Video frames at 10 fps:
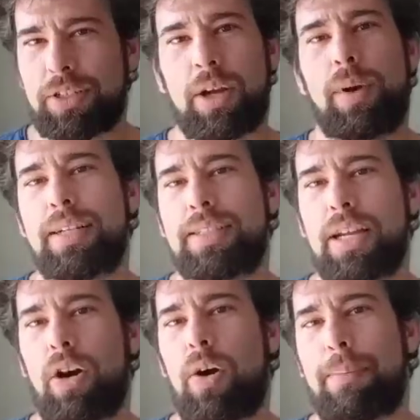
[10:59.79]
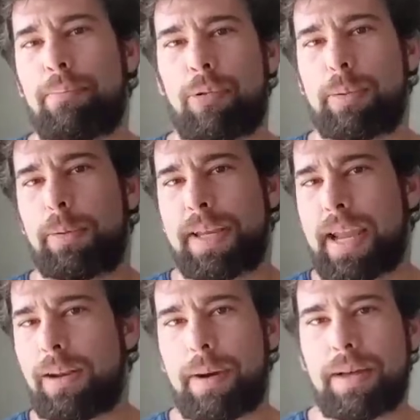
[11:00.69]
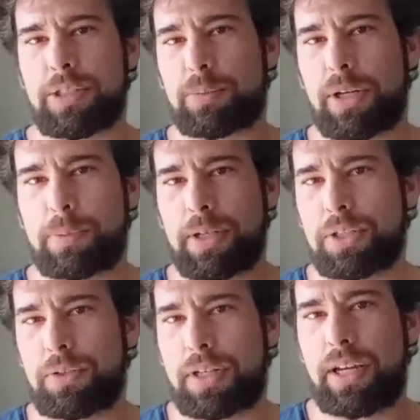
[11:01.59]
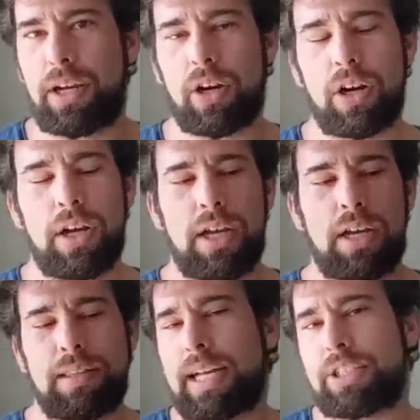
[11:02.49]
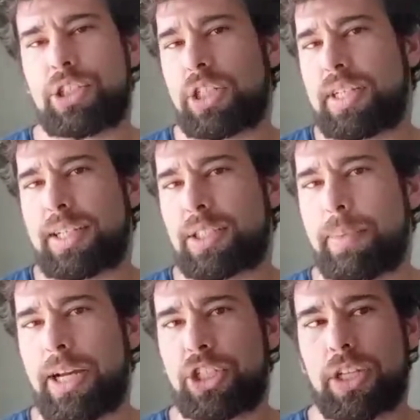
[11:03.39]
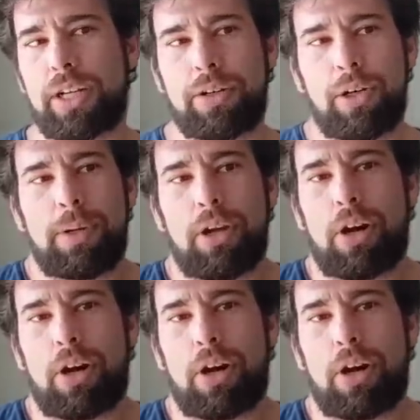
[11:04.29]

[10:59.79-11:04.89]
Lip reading: Like when I say, oh, I probably gained about this much muscle in a year, that's just an estimation. It could be